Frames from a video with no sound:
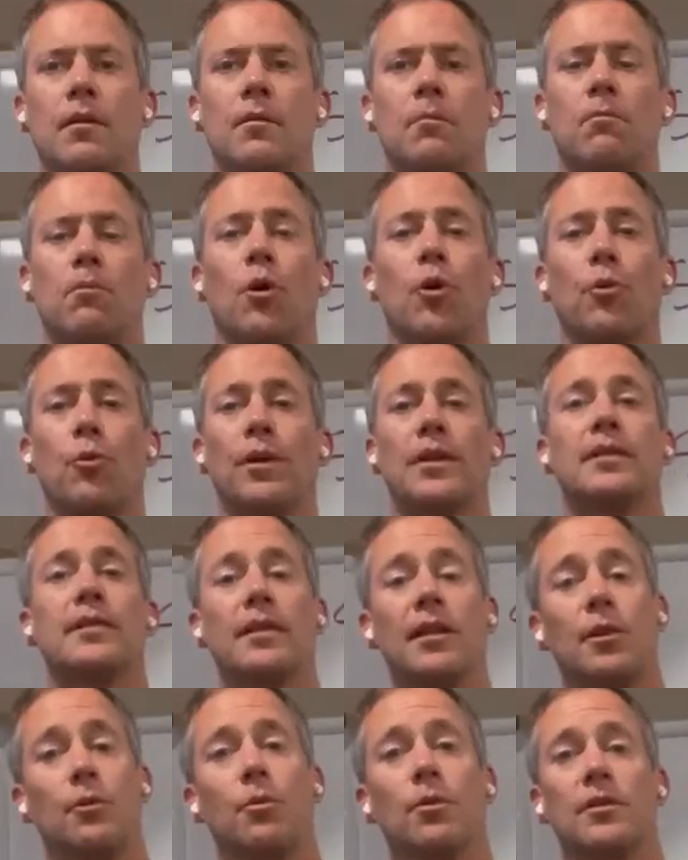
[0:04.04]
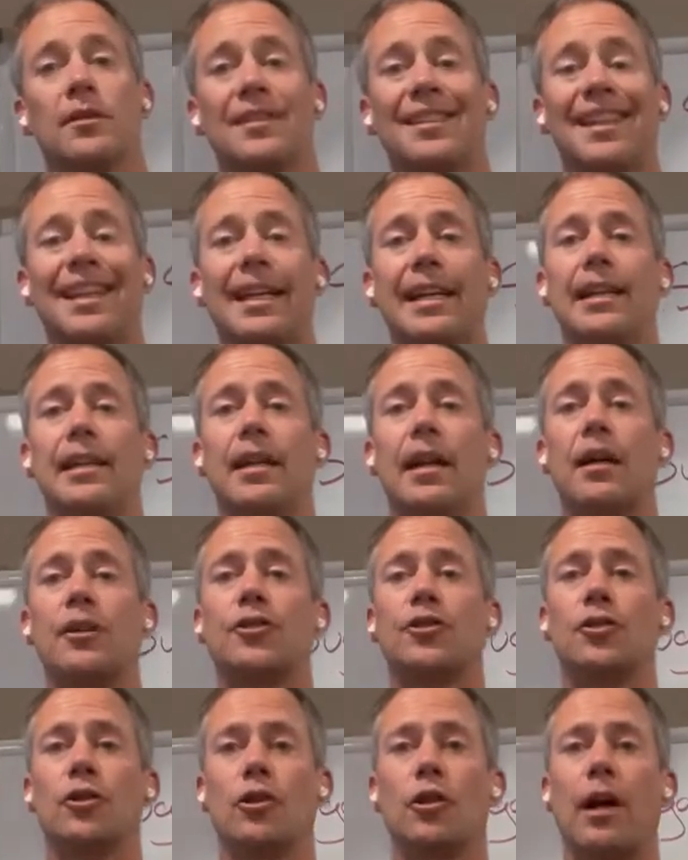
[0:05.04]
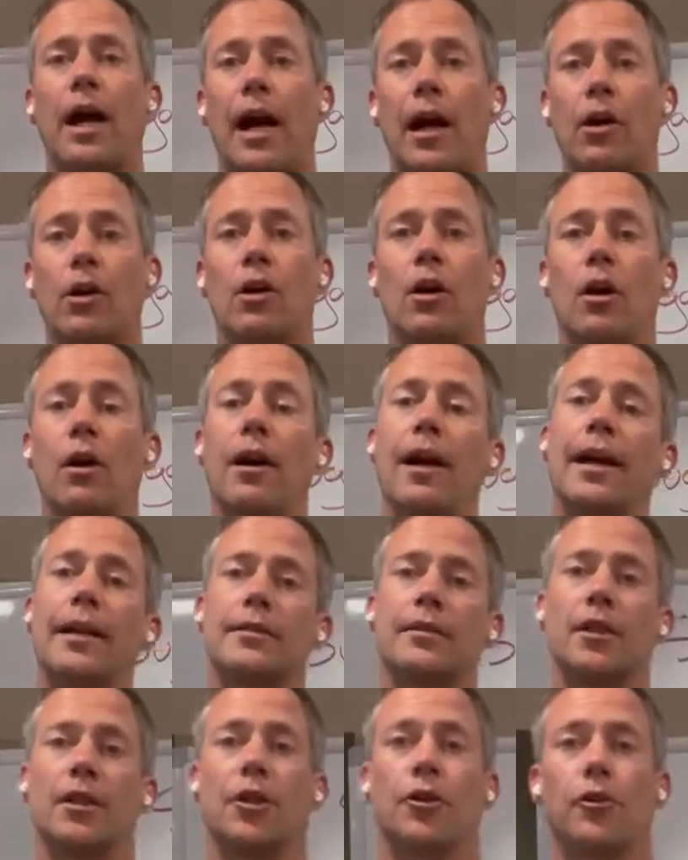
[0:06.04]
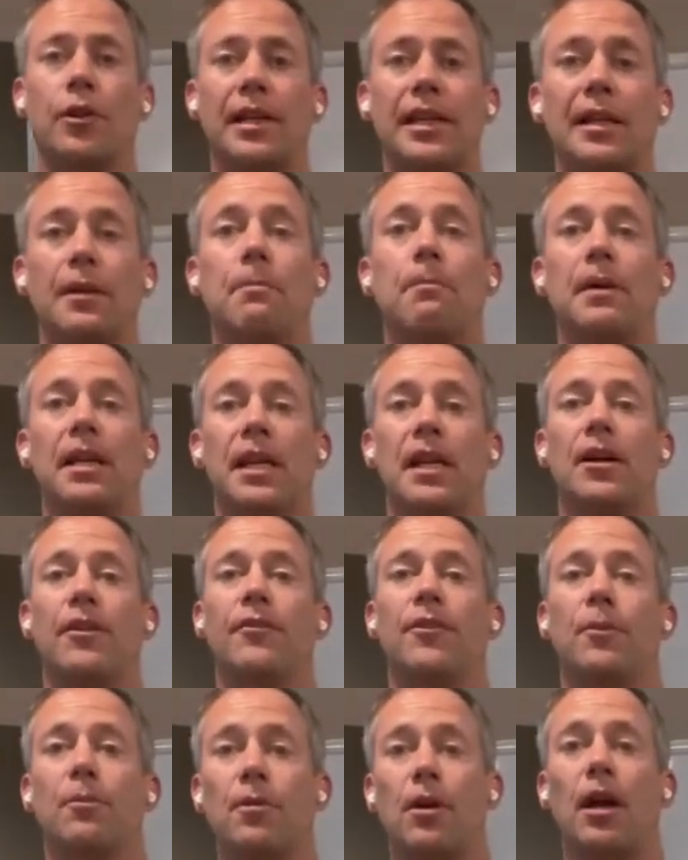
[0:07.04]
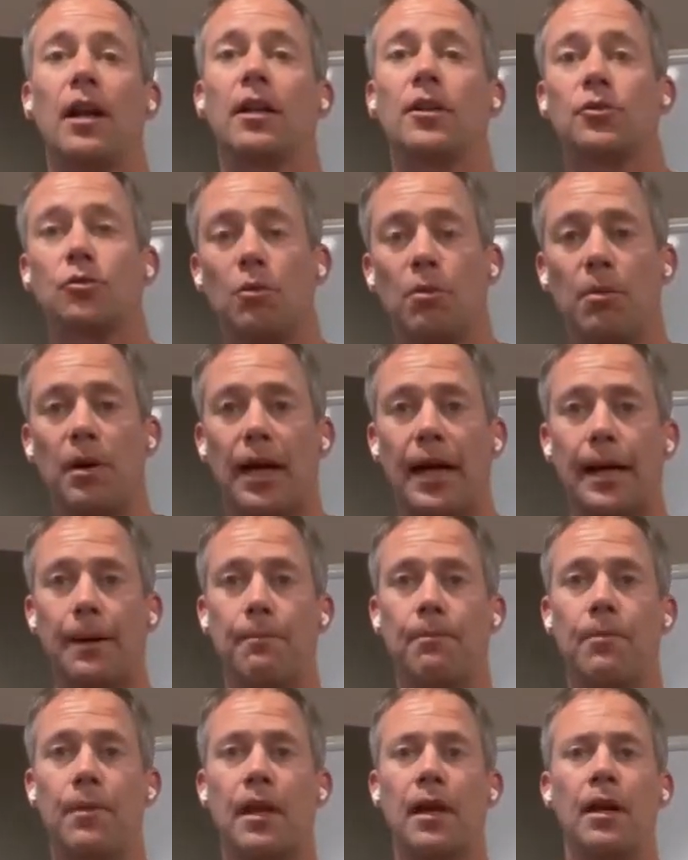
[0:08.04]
More recently, we're seeing sugar alcohol as an ingredient in many of the products we're buying.